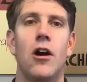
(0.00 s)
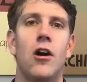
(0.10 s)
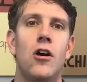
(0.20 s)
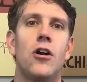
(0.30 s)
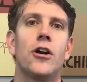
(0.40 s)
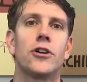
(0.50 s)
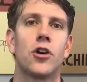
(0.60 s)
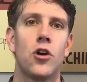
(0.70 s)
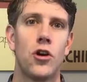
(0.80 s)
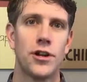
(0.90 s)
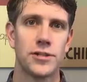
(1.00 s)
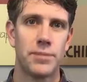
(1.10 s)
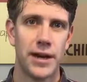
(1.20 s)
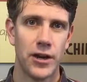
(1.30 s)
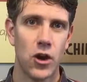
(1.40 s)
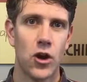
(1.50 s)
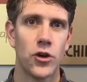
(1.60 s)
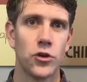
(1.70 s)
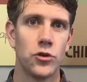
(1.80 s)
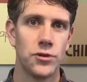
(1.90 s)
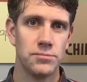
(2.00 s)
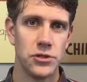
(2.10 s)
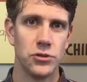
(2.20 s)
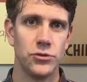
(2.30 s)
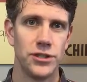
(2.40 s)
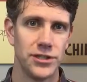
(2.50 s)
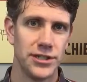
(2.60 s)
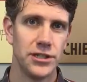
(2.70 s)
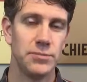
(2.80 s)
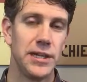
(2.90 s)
are caused by an autoimmune disease,